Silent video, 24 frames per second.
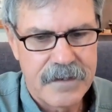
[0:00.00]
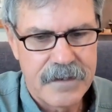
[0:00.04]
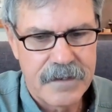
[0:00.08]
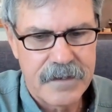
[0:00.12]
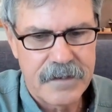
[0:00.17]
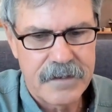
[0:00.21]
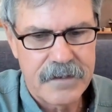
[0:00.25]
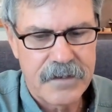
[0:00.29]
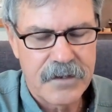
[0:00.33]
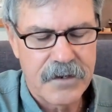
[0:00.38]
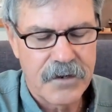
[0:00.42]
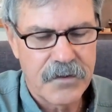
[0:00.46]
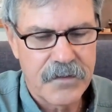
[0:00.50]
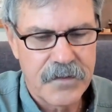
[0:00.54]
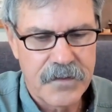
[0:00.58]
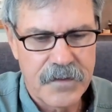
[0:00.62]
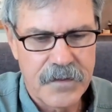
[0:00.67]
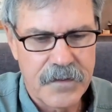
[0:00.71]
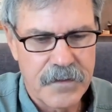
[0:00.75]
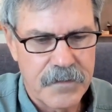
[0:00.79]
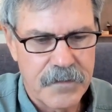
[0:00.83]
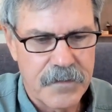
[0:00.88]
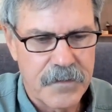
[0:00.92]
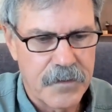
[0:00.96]
you know
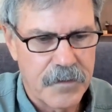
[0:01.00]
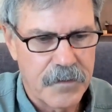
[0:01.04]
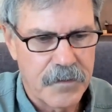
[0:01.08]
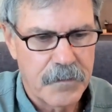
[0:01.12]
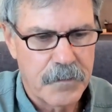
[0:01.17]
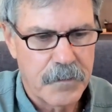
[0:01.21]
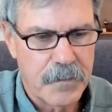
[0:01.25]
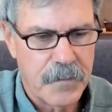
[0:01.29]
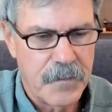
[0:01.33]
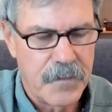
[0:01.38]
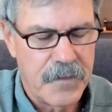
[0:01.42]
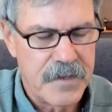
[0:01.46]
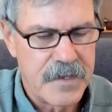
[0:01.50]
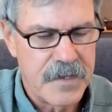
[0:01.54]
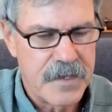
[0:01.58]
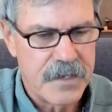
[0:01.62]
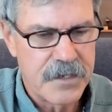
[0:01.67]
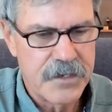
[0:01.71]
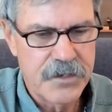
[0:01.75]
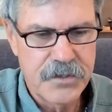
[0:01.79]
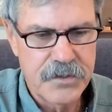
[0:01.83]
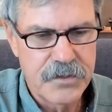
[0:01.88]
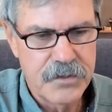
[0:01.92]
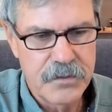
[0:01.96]
the the the
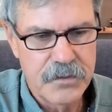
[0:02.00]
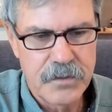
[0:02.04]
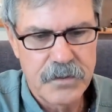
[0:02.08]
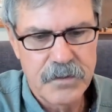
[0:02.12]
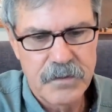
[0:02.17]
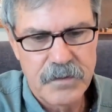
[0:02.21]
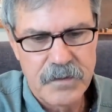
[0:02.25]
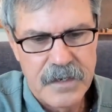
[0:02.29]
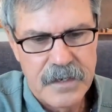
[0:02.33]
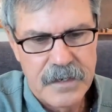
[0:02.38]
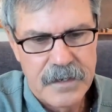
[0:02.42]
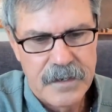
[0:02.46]
issue